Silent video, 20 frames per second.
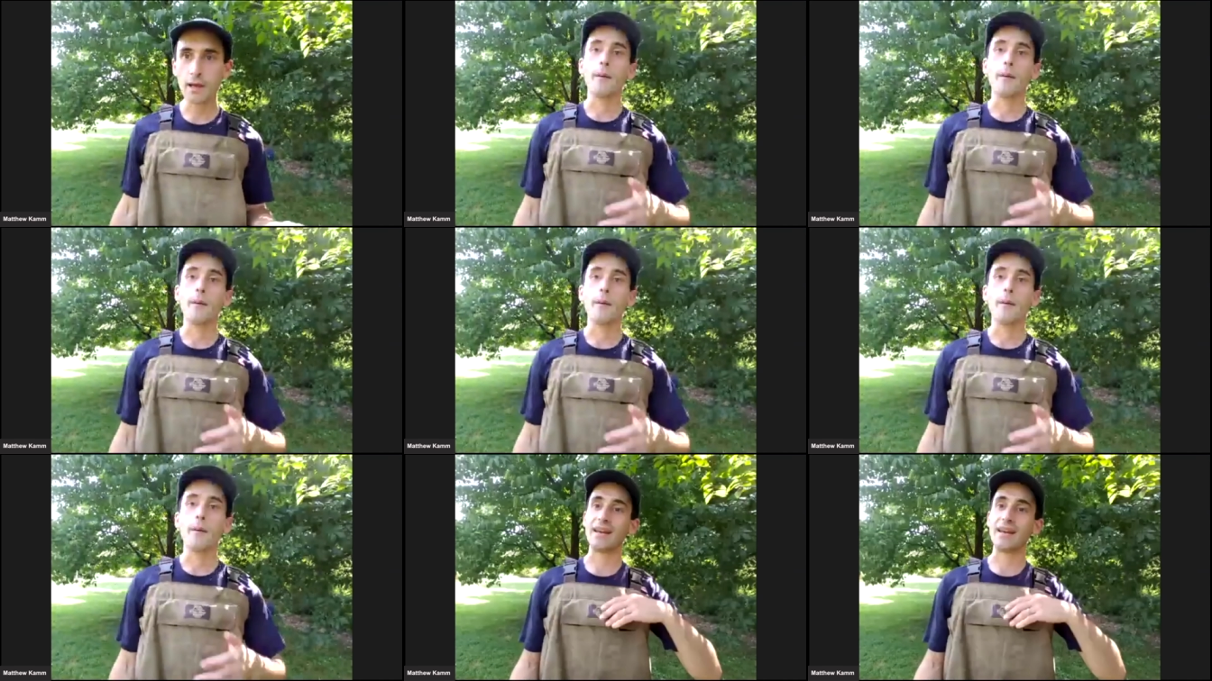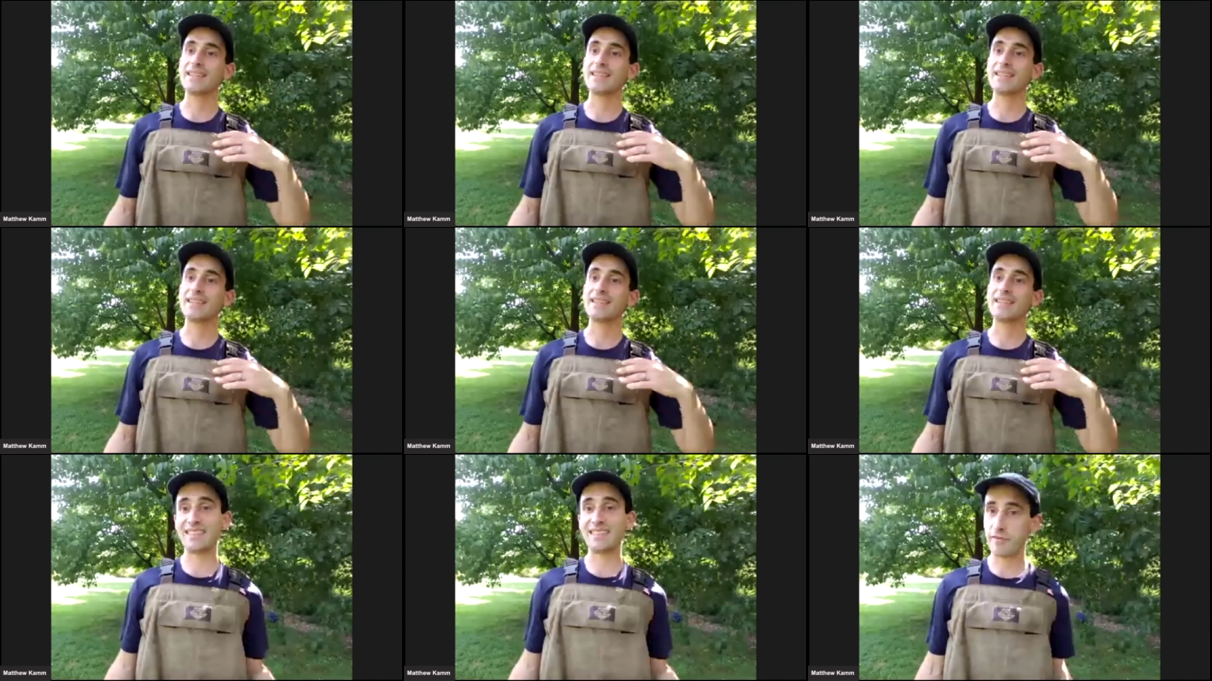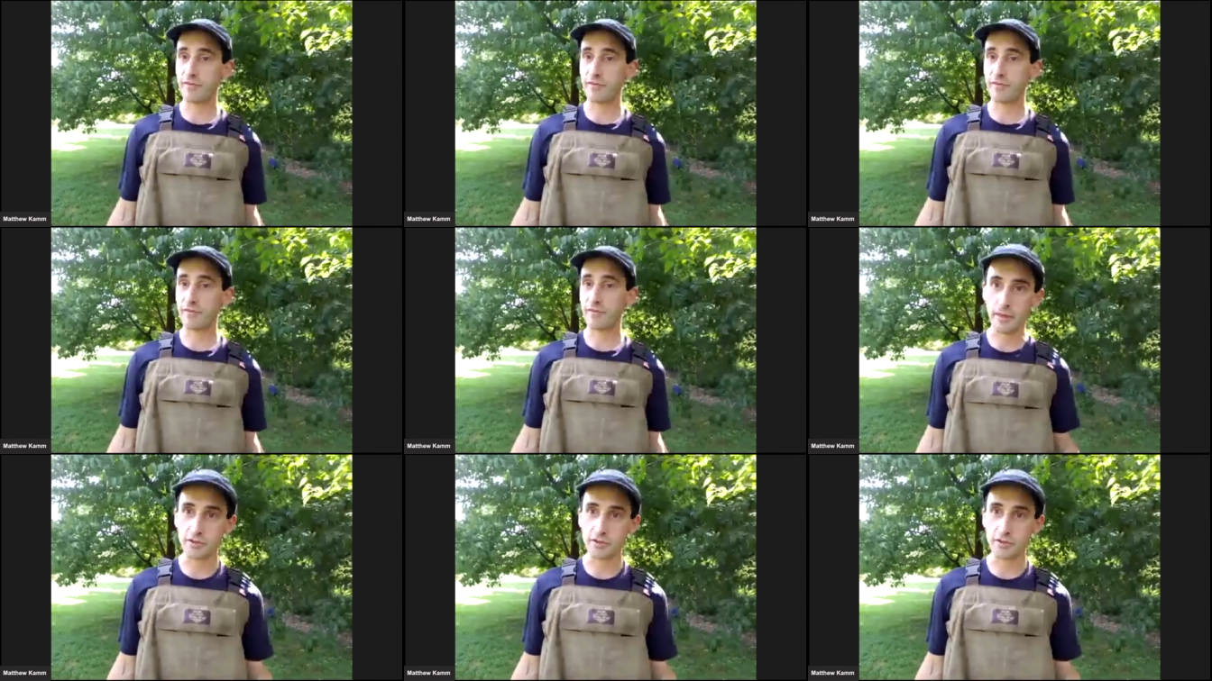but it can live
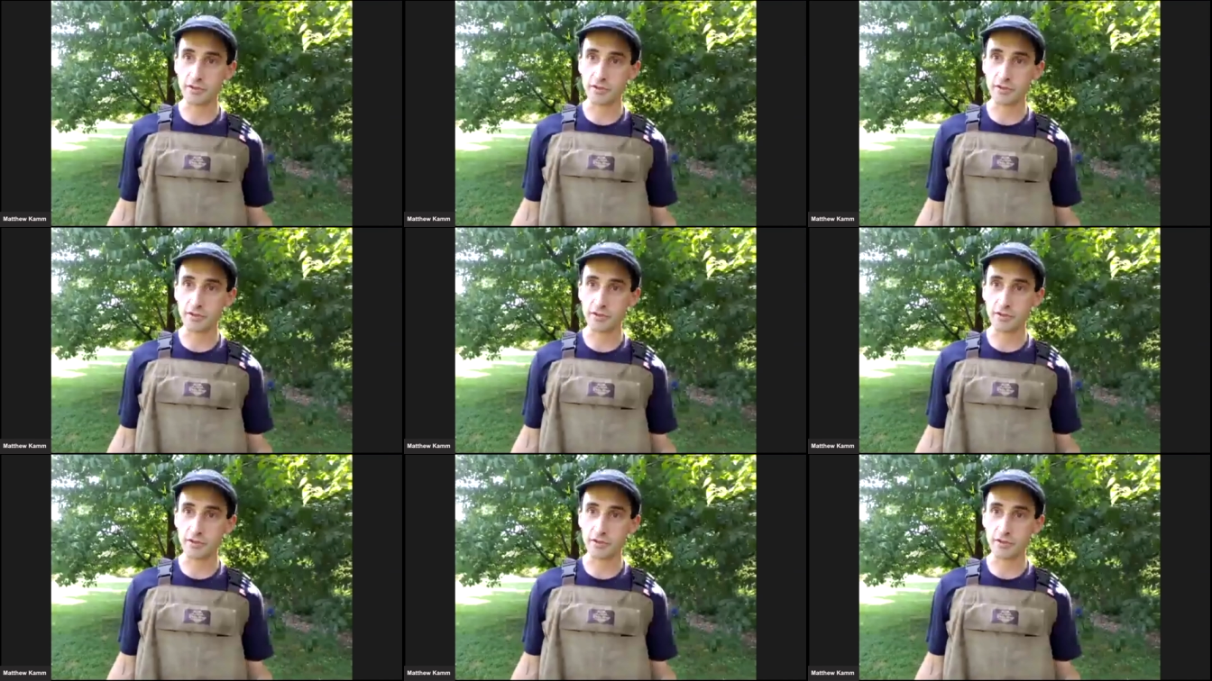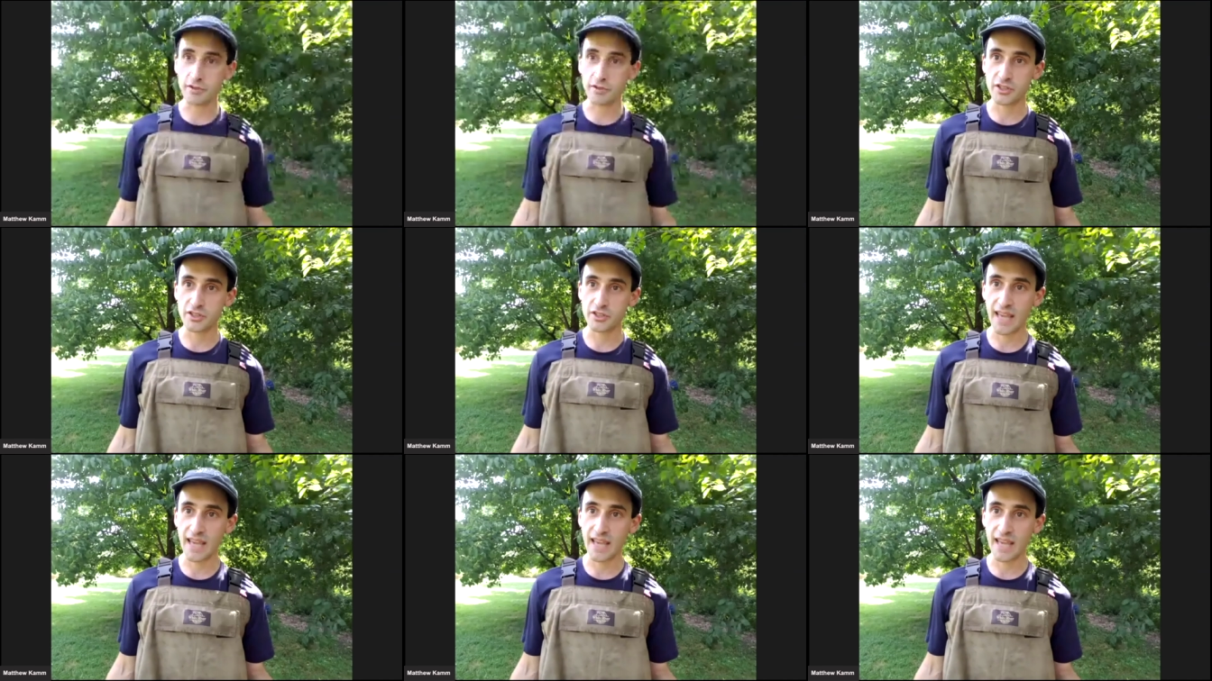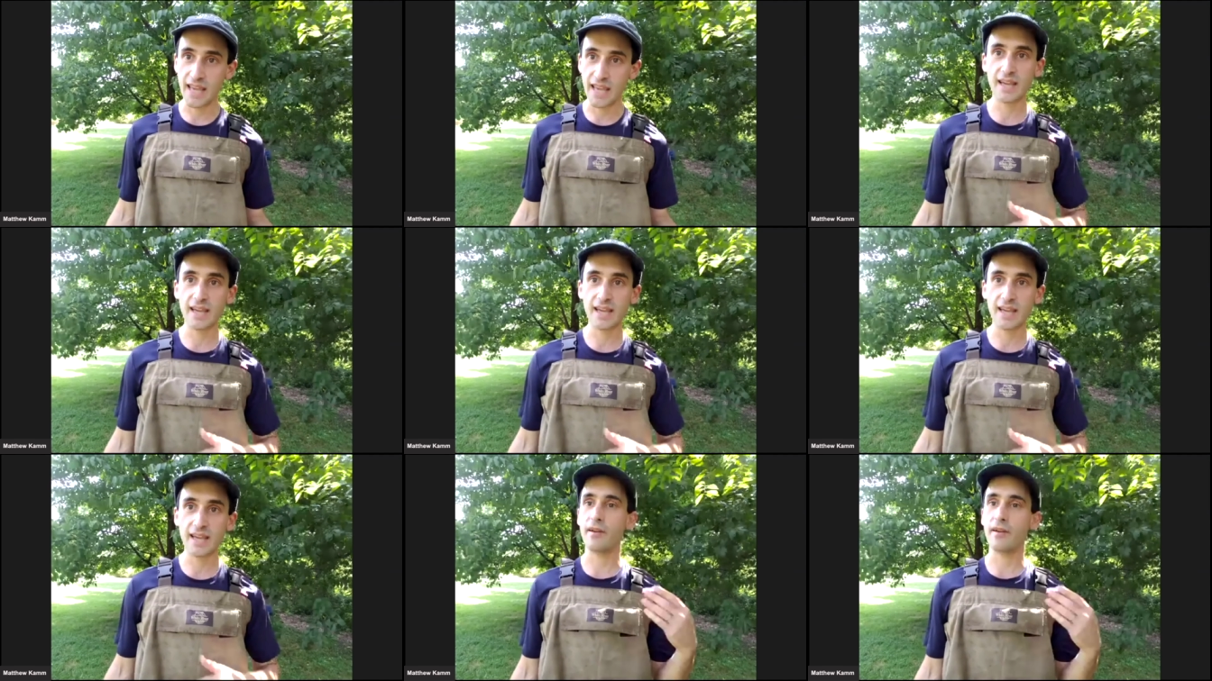on their skin, it can live in their
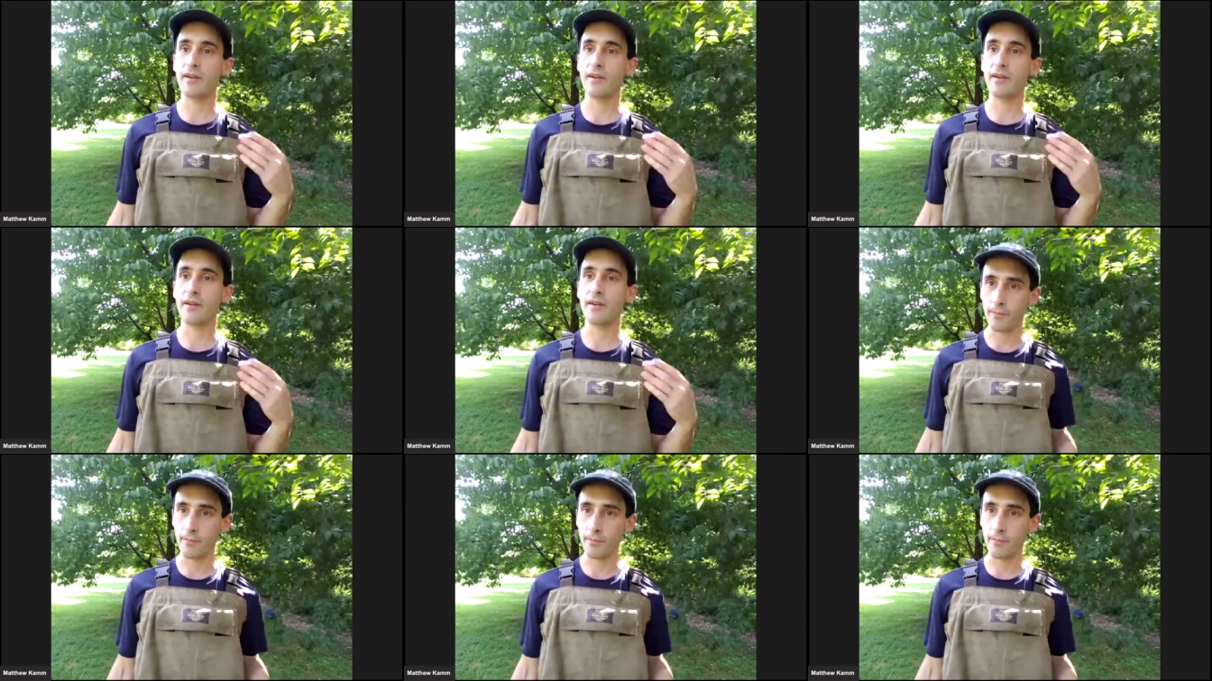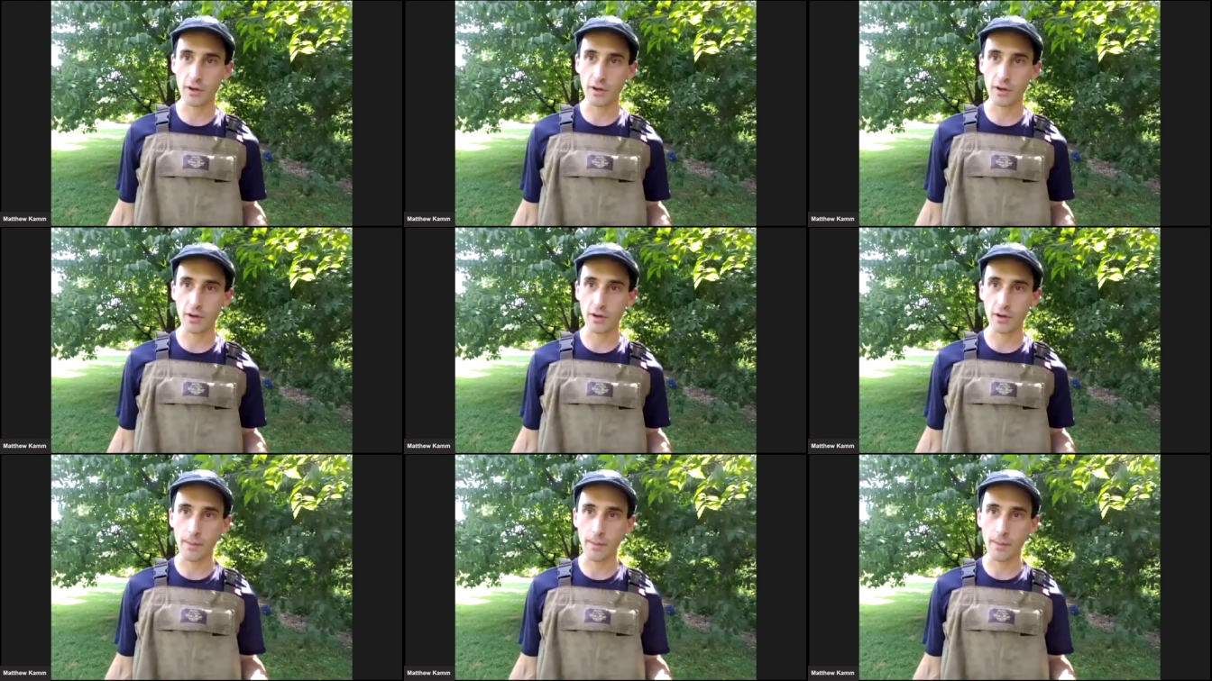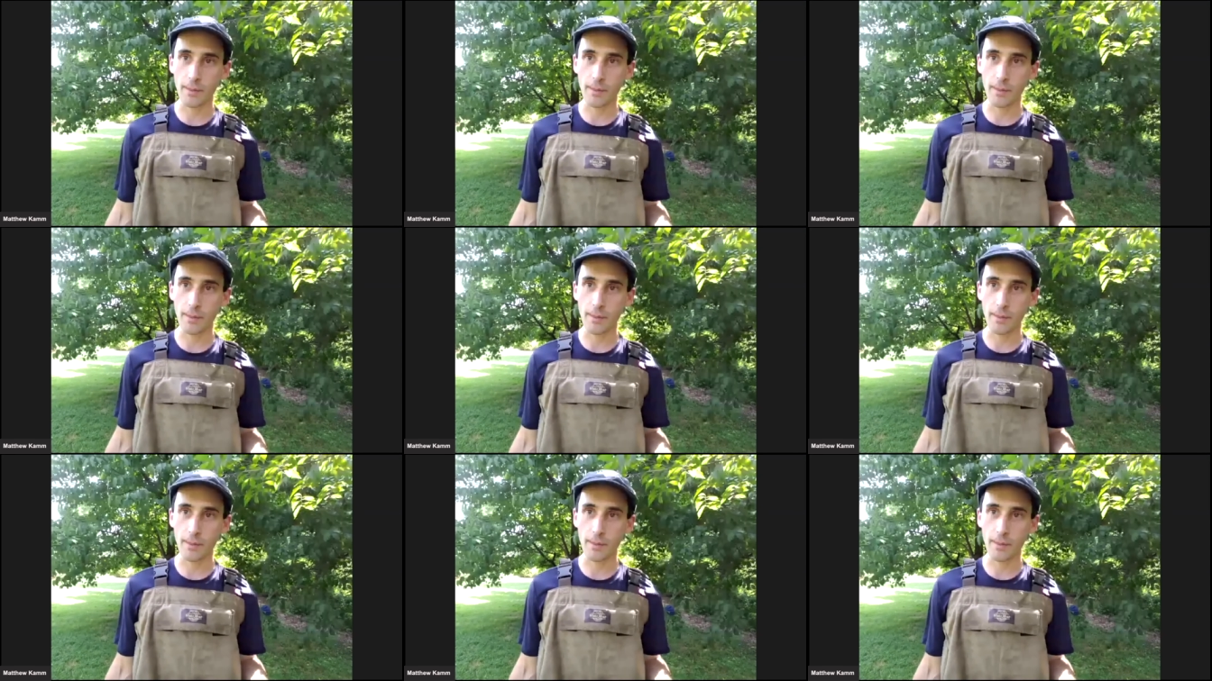mucous membranes.